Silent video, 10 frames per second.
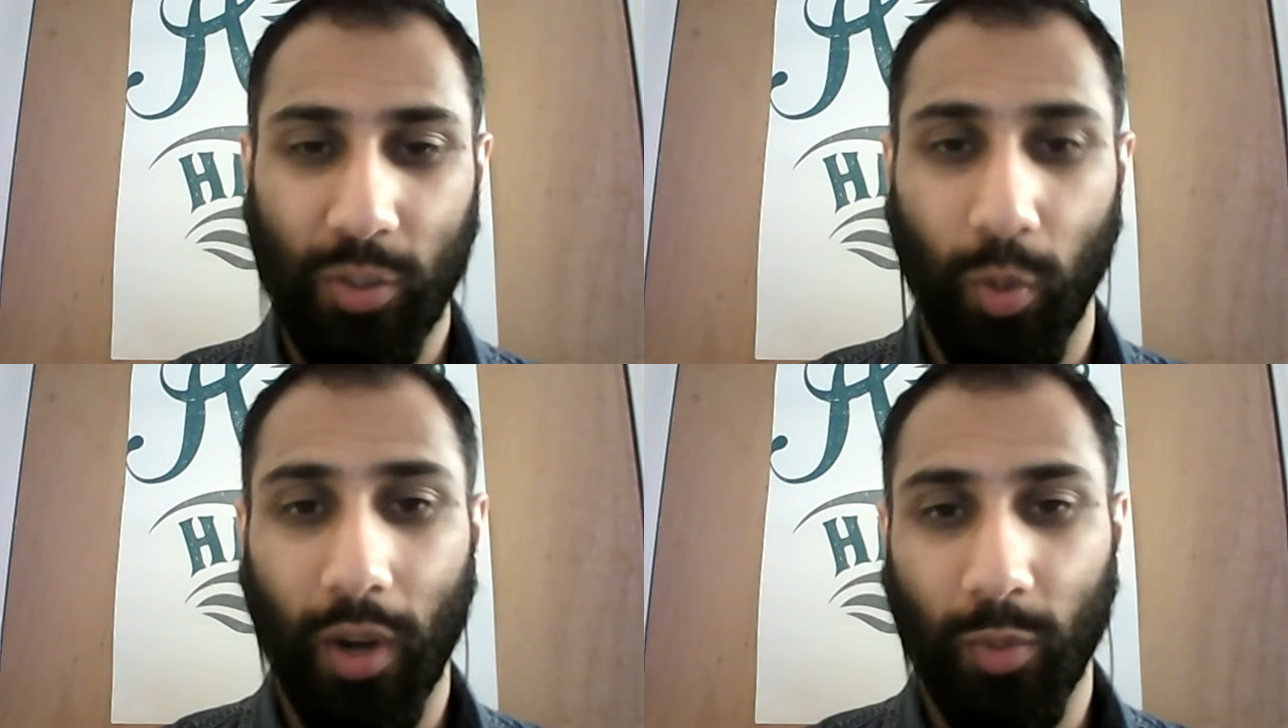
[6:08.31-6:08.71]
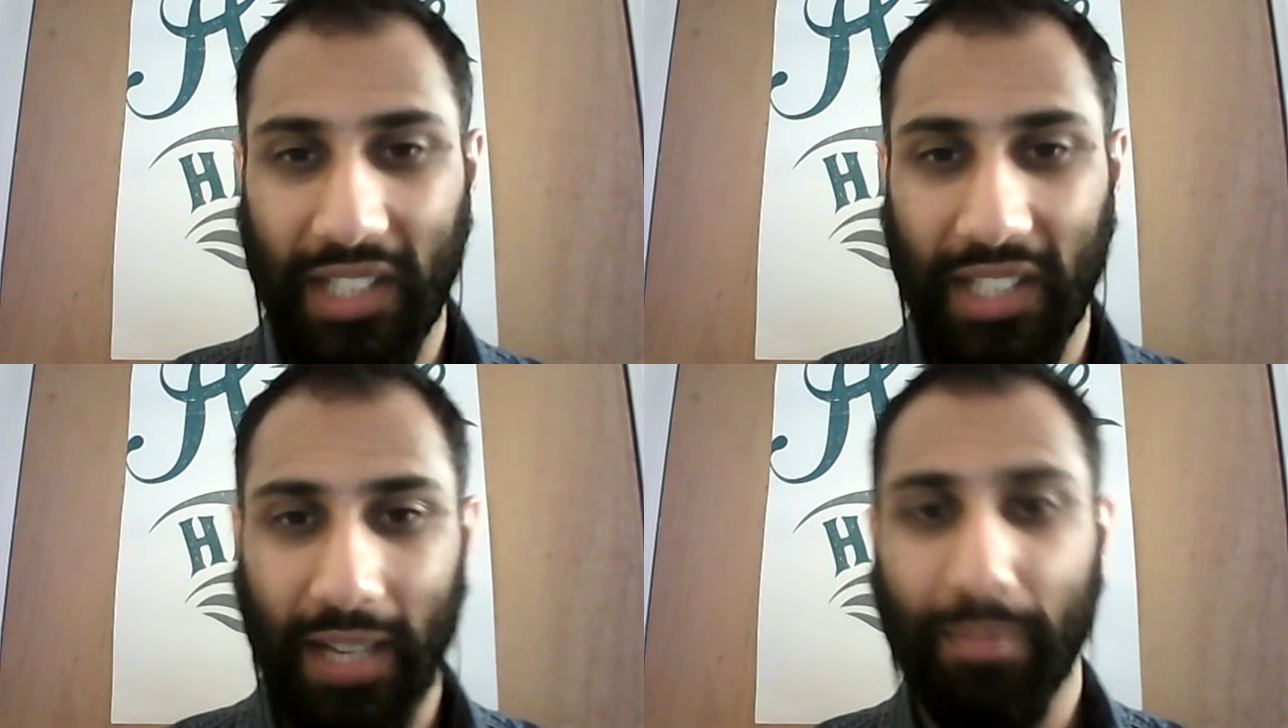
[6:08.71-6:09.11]
One
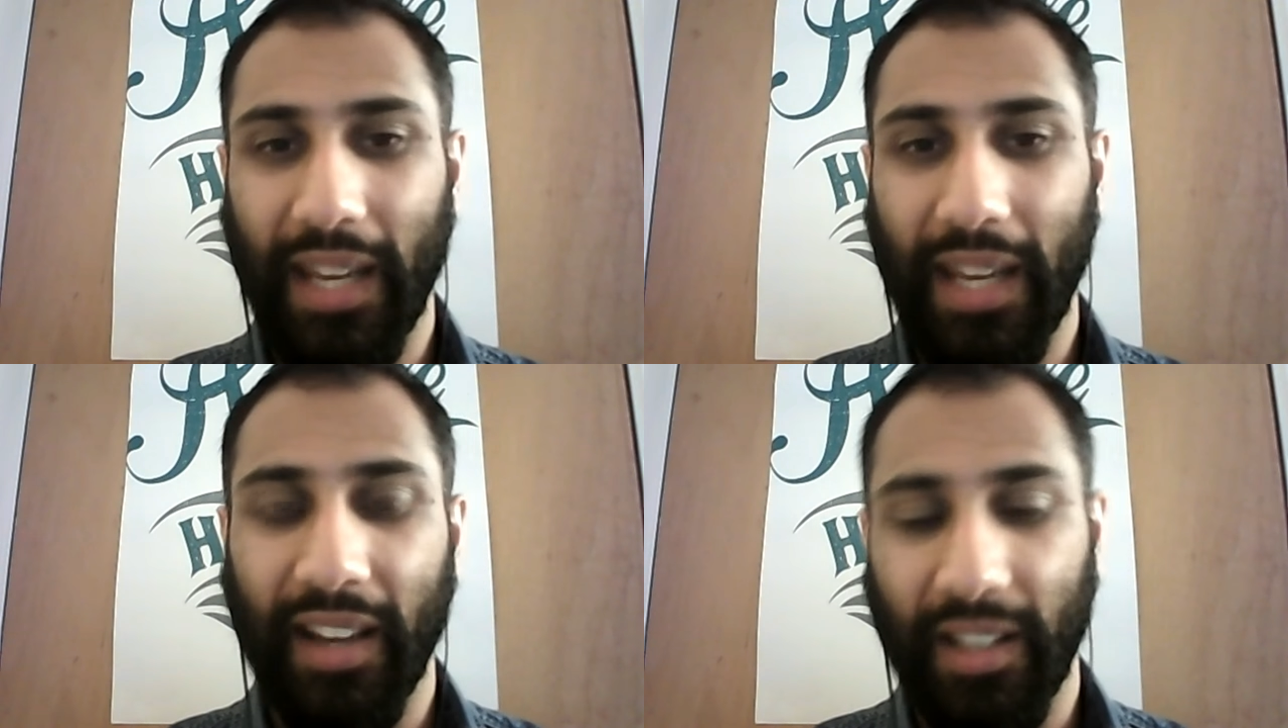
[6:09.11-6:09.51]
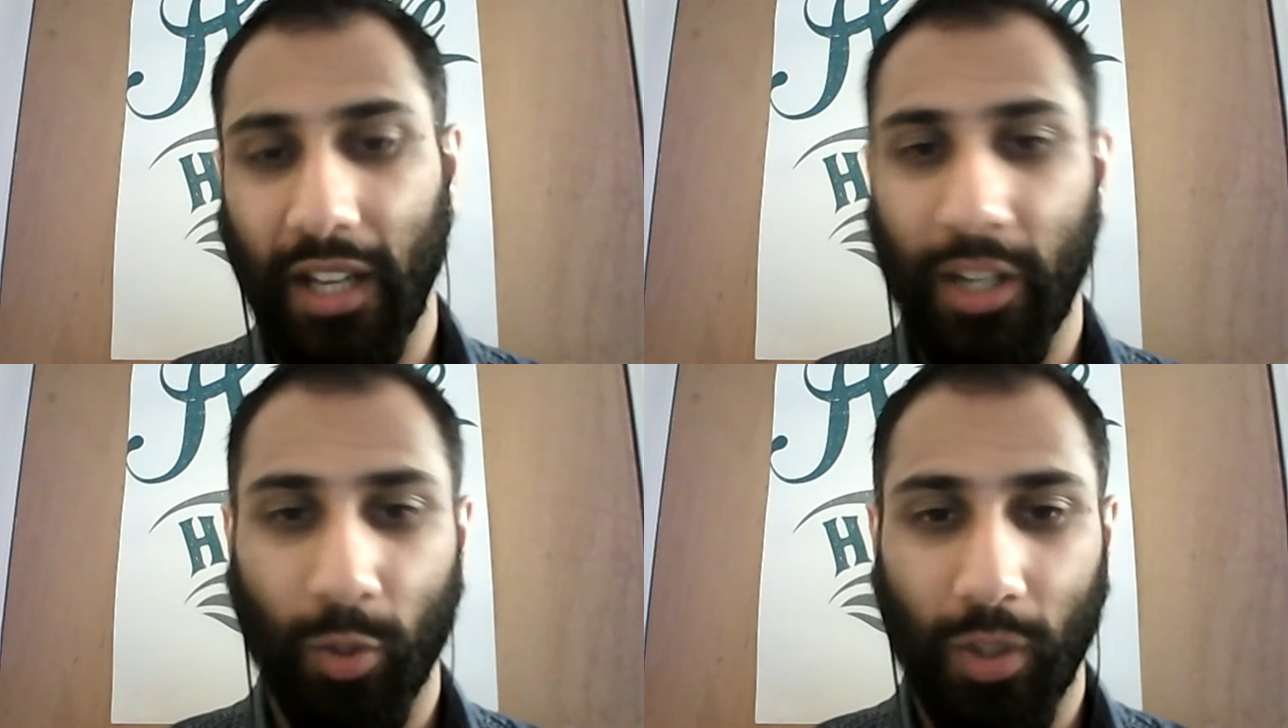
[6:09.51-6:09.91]
was an MBA and the
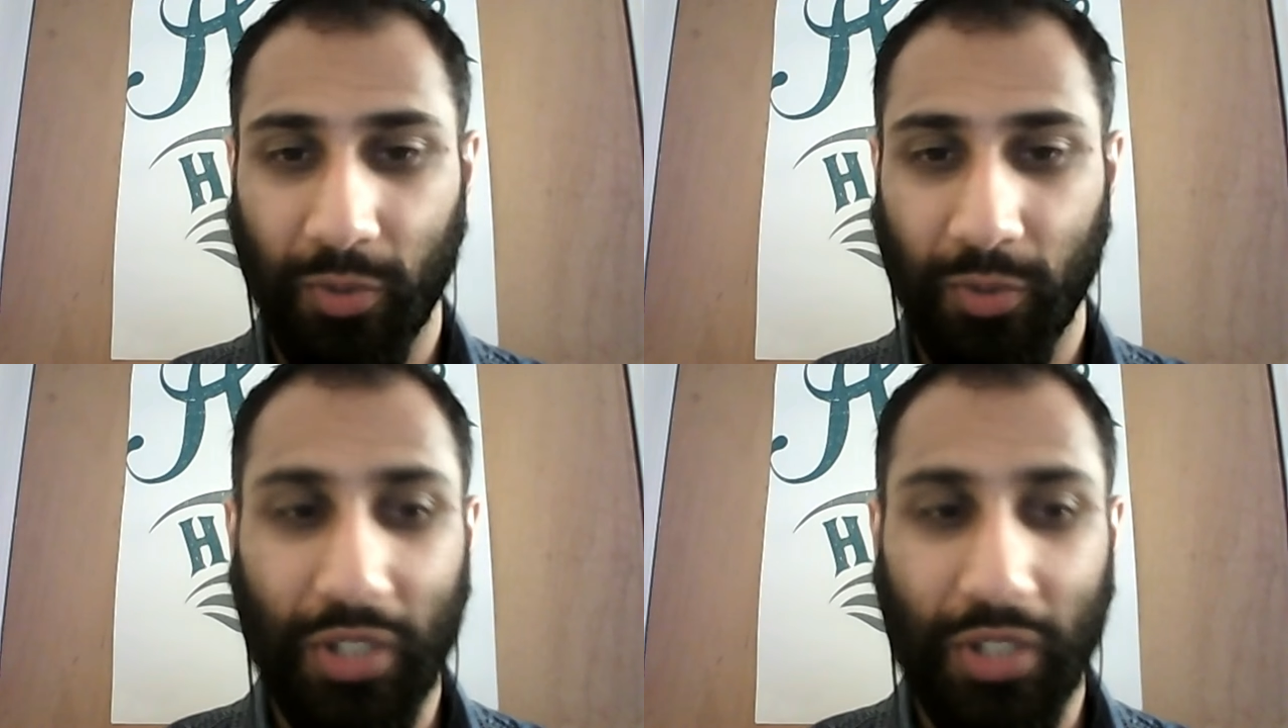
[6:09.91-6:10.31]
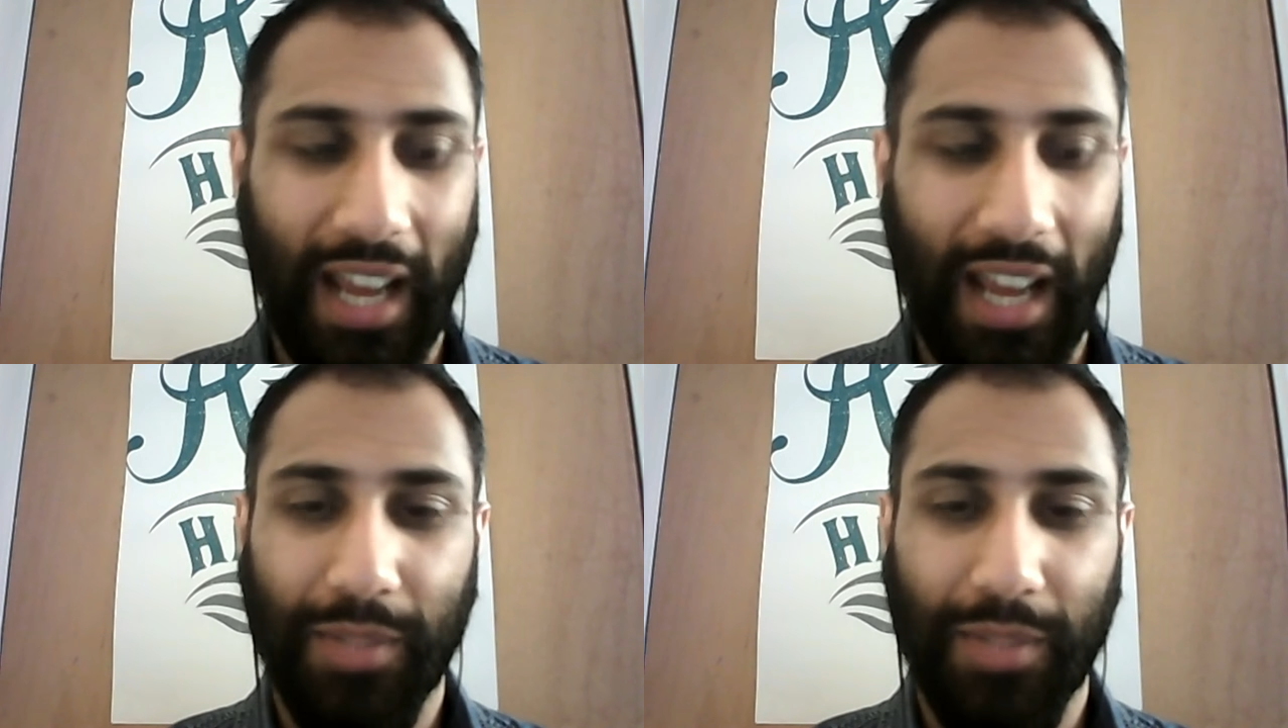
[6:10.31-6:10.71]
other was food
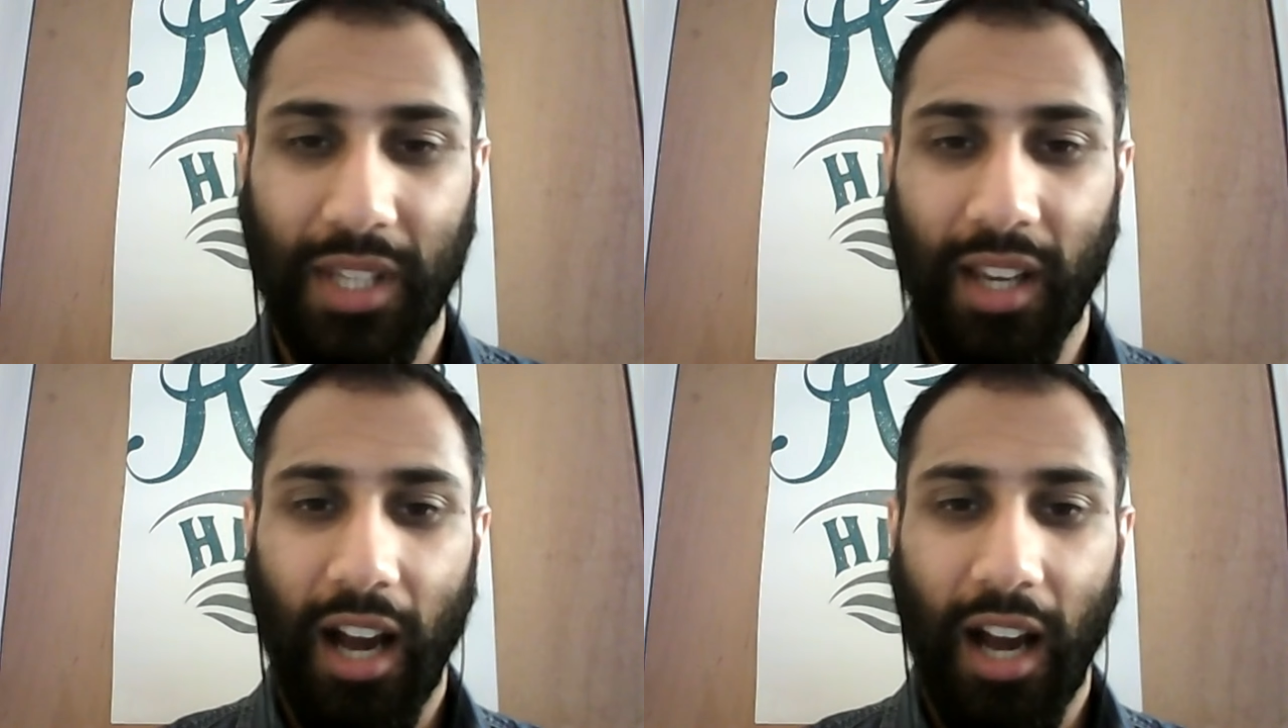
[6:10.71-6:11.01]
stamps.